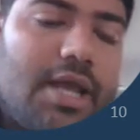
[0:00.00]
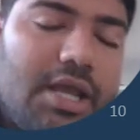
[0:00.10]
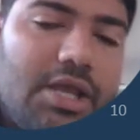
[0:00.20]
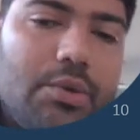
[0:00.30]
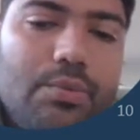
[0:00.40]

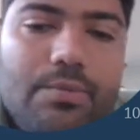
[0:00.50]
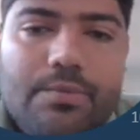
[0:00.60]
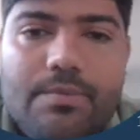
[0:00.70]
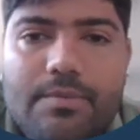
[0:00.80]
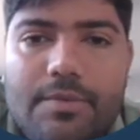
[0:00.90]
Thank you.
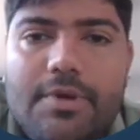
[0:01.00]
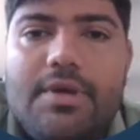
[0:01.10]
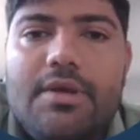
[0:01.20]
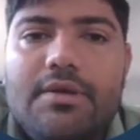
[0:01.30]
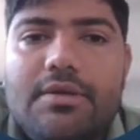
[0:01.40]

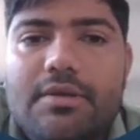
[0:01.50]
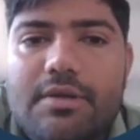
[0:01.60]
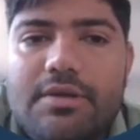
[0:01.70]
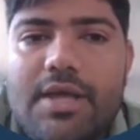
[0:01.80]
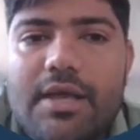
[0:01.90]

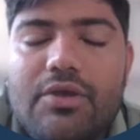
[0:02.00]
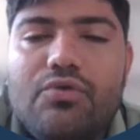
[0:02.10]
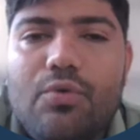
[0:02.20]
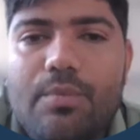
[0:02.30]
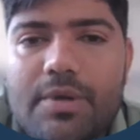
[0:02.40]

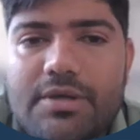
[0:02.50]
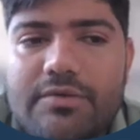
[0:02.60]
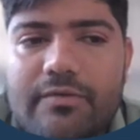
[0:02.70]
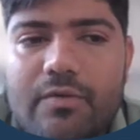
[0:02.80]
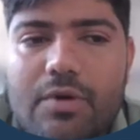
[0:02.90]
Thank you so
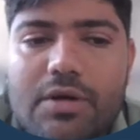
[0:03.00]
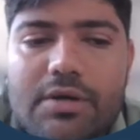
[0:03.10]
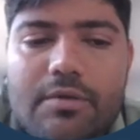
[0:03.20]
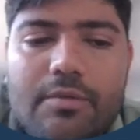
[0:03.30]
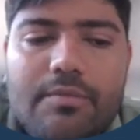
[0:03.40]
much
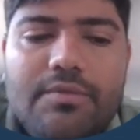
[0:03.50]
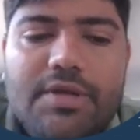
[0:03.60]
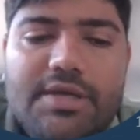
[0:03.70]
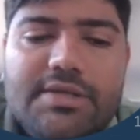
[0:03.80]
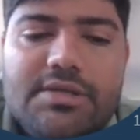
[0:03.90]
for
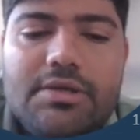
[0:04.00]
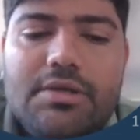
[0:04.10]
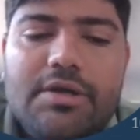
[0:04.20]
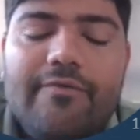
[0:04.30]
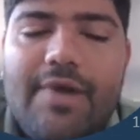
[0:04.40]
this
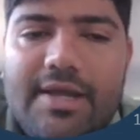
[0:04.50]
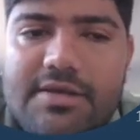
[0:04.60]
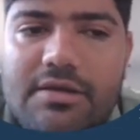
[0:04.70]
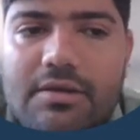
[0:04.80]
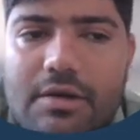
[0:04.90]

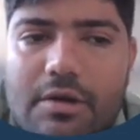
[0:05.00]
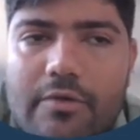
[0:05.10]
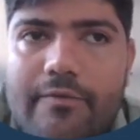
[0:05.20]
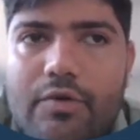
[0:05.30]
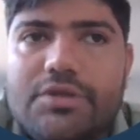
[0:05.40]
reflection,
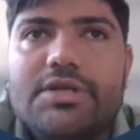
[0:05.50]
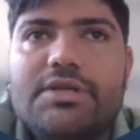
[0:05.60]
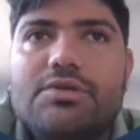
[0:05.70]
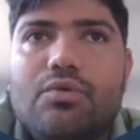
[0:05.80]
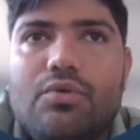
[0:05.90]
for
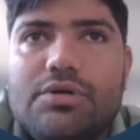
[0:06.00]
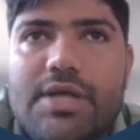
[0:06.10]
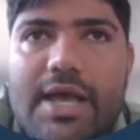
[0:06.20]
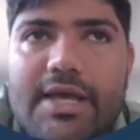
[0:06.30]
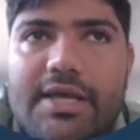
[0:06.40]
this
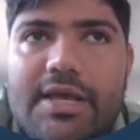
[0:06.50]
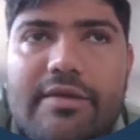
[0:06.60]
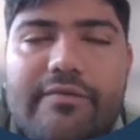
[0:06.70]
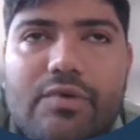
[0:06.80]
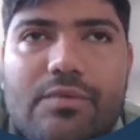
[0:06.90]
course I
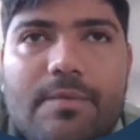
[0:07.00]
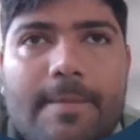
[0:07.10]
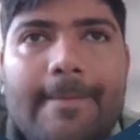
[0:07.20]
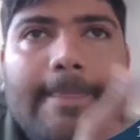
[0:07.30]
gave you.